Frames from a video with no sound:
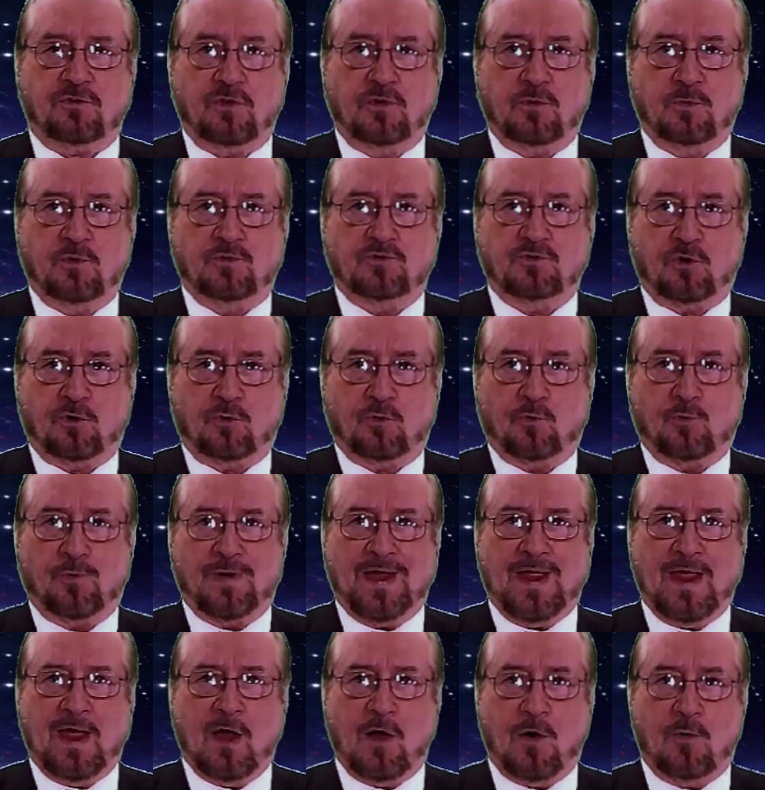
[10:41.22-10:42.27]
which are
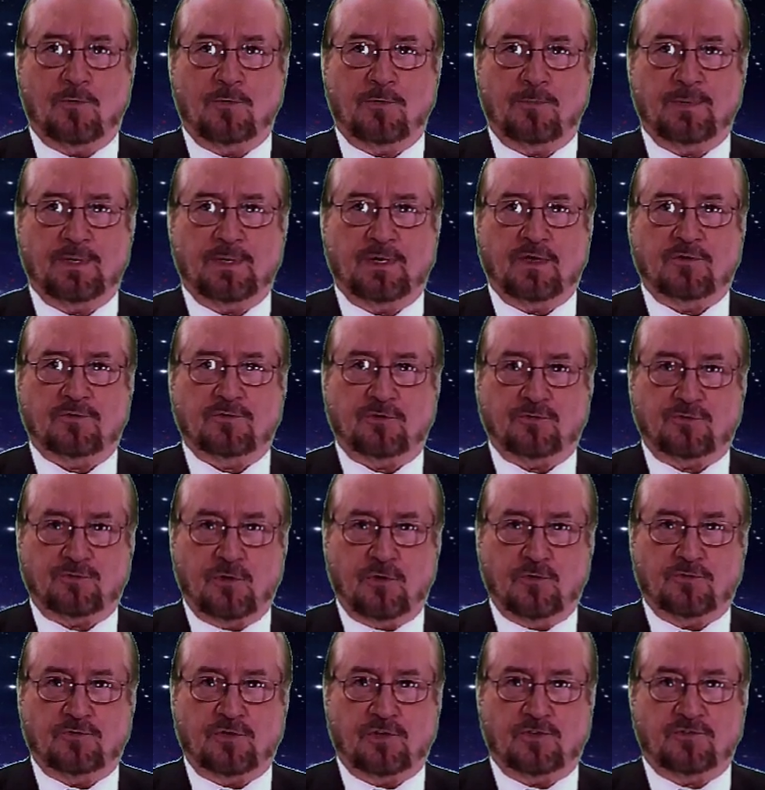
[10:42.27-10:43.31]
round because there's no
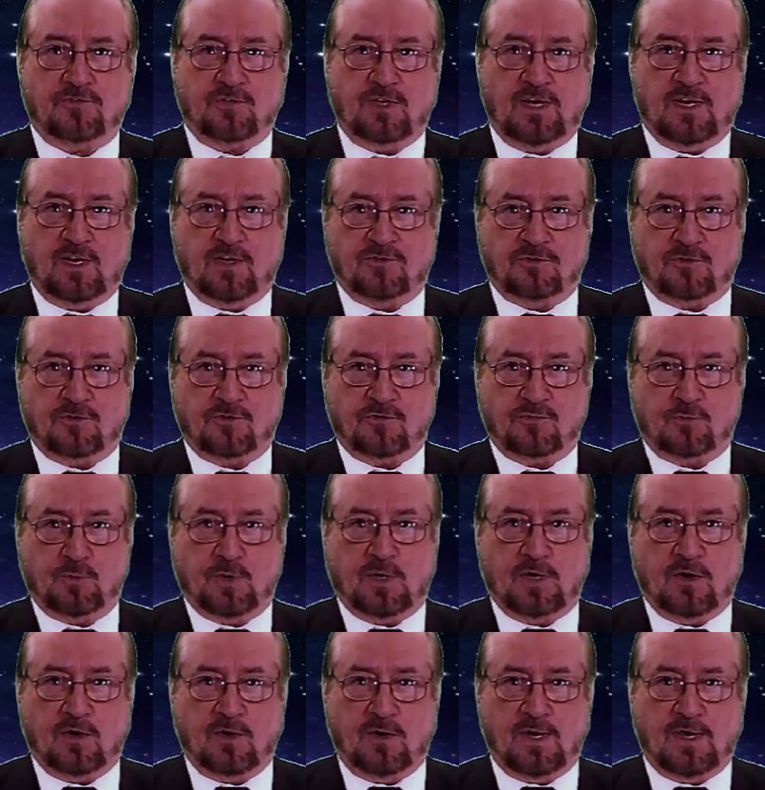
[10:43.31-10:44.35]
such thing as a
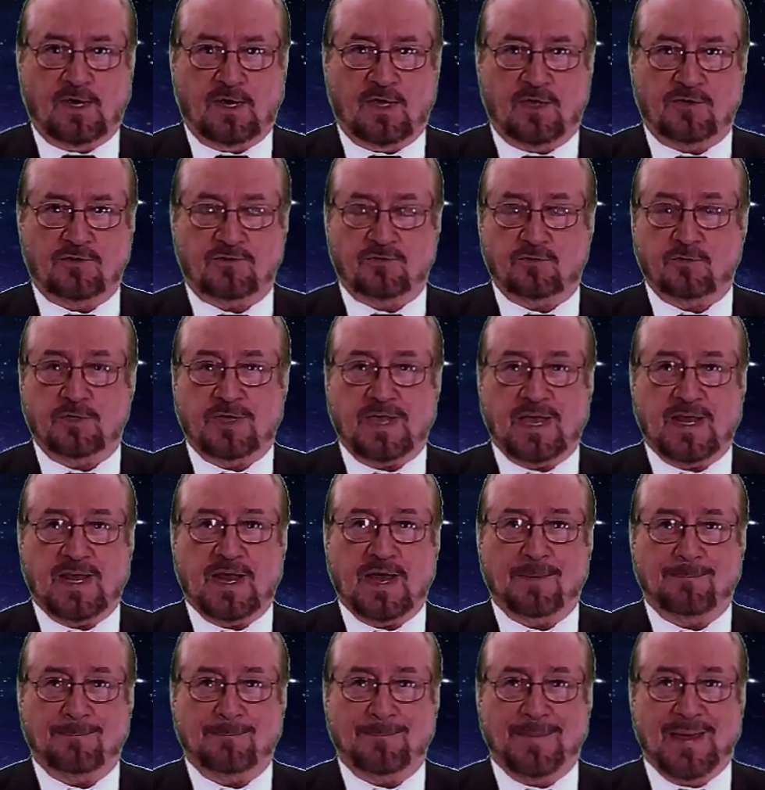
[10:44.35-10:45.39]
square edge. You
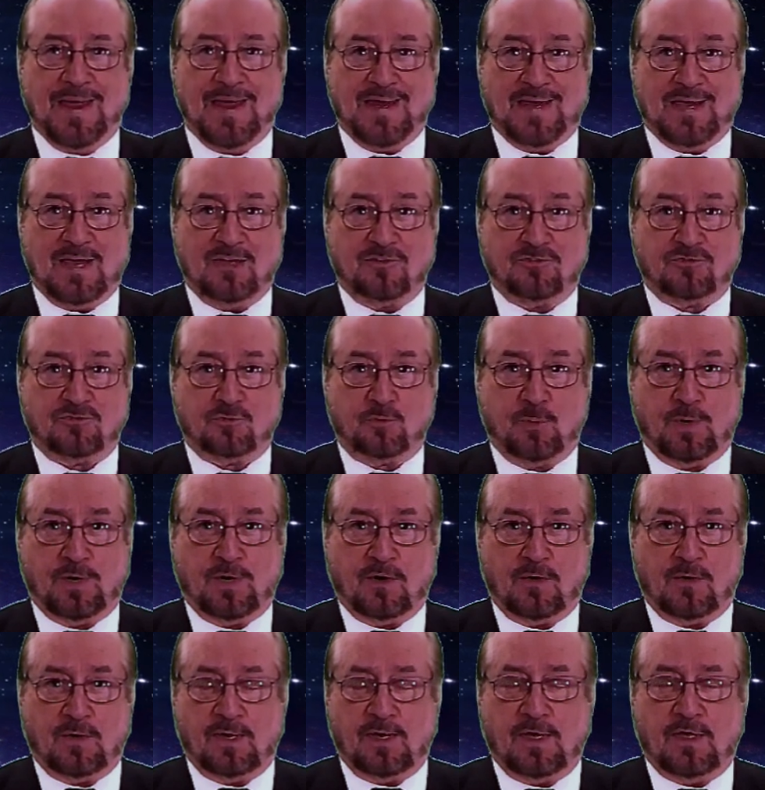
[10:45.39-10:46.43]
cannot make a
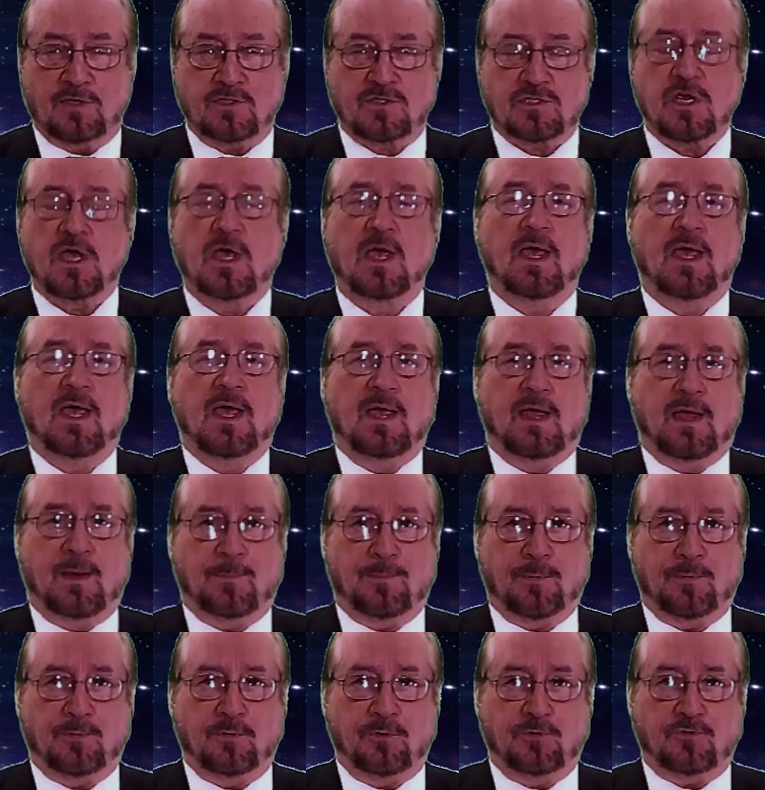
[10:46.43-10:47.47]
square edge. It
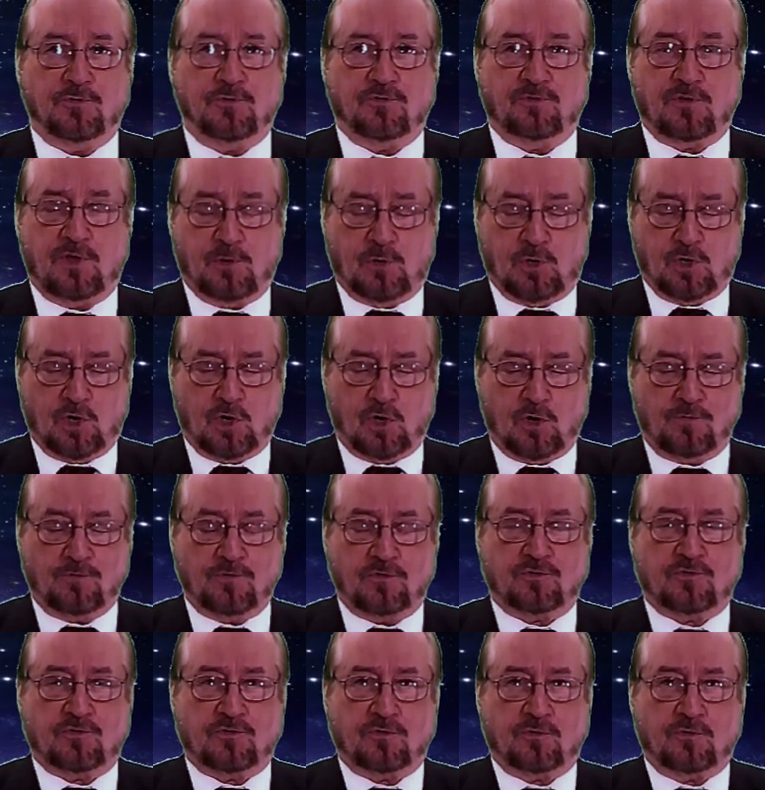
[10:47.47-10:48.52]
produces a
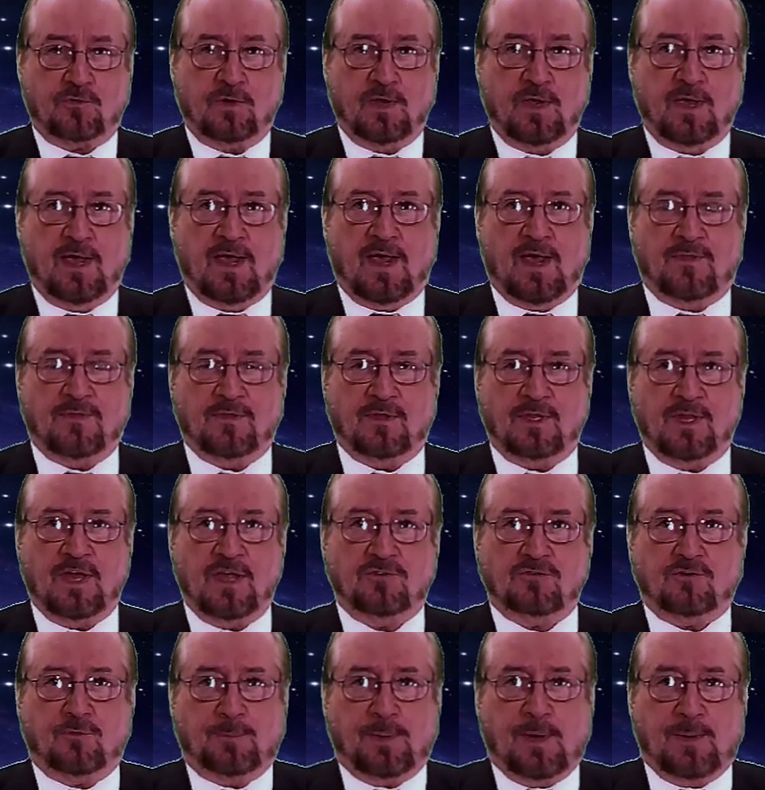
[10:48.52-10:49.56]
curvature, and the
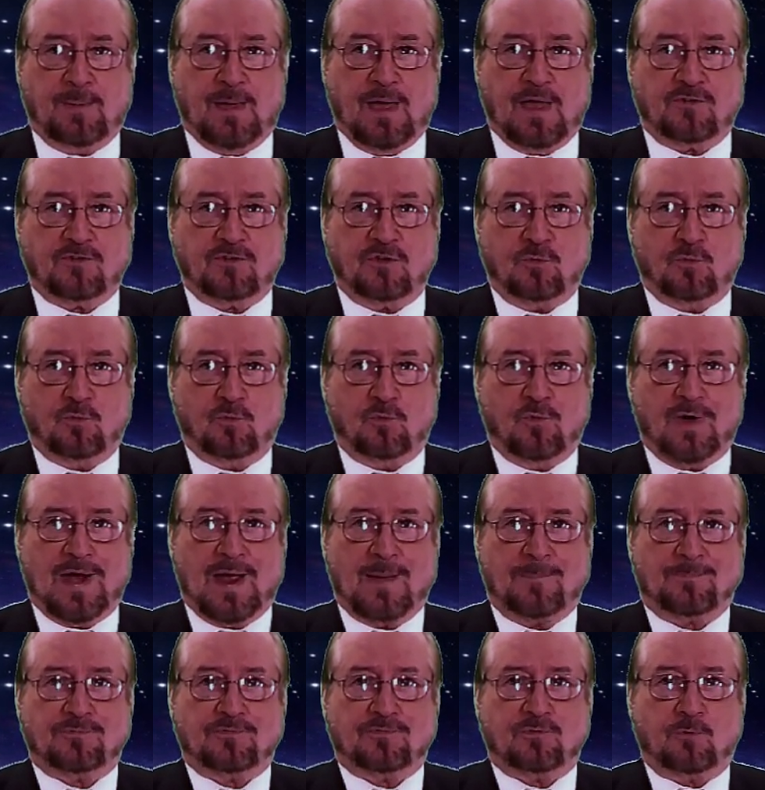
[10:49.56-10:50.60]
laser beam actually
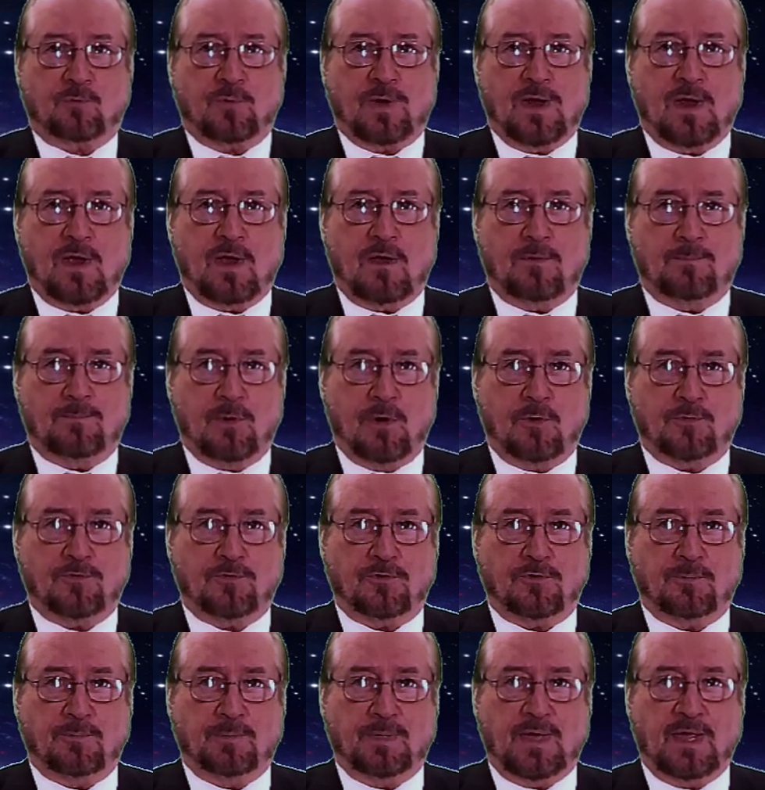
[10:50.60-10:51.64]
wraps around both of
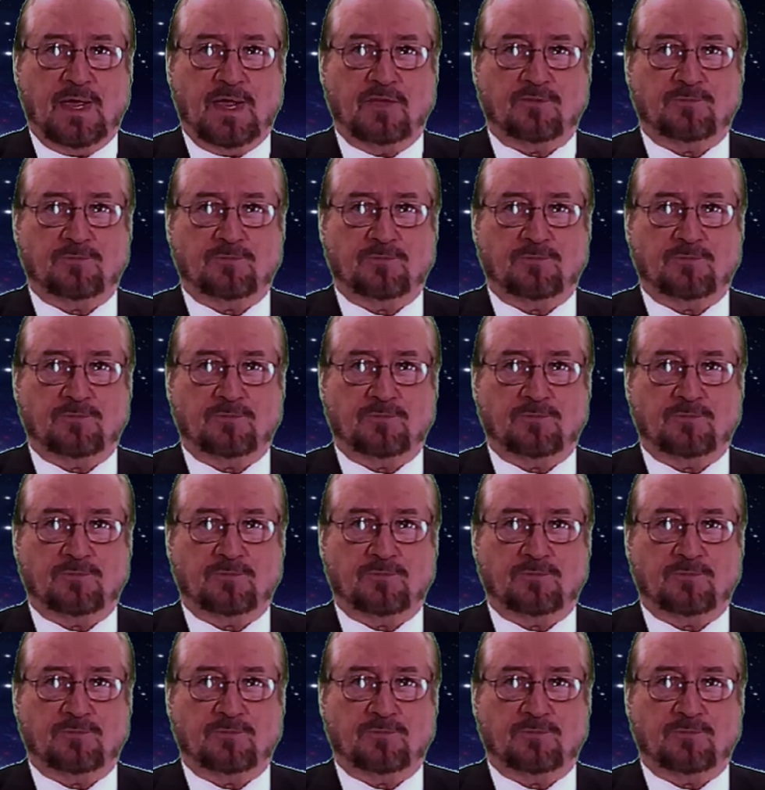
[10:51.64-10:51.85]
the blades,